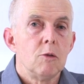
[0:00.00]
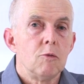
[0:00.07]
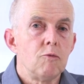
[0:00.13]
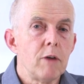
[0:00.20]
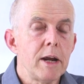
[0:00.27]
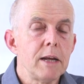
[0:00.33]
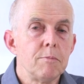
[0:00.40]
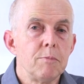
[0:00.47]

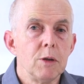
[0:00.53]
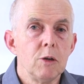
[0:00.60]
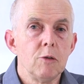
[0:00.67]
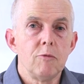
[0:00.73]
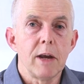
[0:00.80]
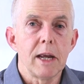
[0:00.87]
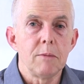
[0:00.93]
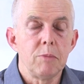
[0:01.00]
Red, blue,
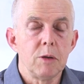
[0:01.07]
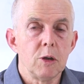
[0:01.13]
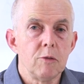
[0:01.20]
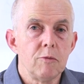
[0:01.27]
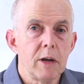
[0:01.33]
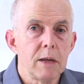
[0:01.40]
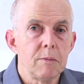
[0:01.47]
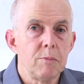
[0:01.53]
red, blue,
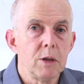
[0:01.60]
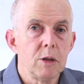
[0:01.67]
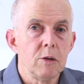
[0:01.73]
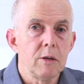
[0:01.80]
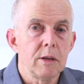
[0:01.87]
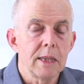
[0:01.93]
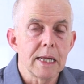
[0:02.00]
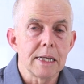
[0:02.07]
red,
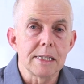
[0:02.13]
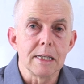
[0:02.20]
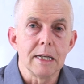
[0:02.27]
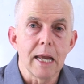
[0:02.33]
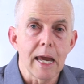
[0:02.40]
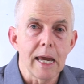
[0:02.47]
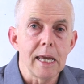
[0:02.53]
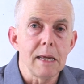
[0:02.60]
blue. There's
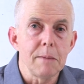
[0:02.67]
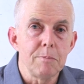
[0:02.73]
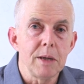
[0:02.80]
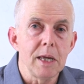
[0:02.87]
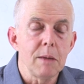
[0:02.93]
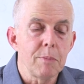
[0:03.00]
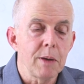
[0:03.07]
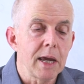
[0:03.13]
an
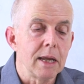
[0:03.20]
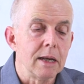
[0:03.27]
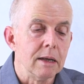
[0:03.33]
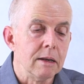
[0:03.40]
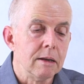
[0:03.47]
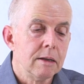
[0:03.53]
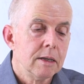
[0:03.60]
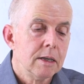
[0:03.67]
A-B
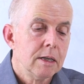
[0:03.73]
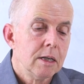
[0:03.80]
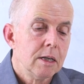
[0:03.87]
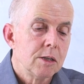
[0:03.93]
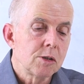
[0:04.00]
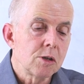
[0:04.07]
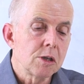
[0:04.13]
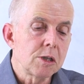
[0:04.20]
pattern.
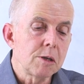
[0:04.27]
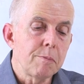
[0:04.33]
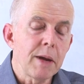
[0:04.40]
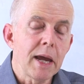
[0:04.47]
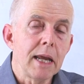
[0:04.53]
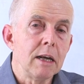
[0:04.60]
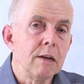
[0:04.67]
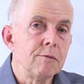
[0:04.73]
So it's a
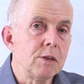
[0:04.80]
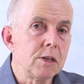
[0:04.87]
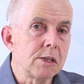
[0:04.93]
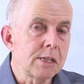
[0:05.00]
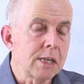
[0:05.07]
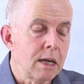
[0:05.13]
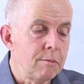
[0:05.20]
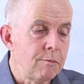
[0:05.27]
pattern of the
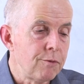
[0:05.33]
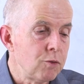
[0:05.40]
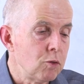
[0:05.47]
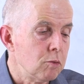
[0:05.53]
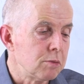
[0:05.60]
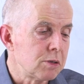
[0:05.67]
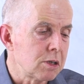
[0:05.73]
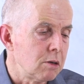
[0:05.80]
same
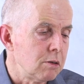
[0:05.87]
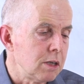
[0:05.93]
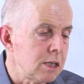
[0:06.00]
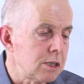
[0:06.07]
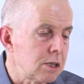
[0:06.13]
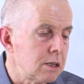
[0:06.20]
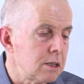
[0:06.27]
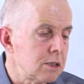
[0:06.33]
form. So
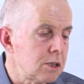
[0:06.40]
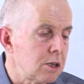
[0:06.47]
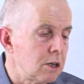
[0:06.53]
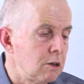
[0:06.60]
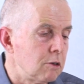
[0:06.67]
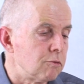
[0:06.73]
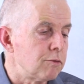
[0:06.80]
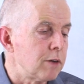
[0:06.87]
it's a
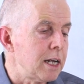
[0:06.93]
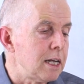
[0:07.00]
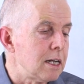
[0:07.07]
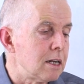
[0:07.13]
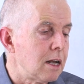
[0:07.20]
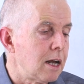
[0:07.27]
great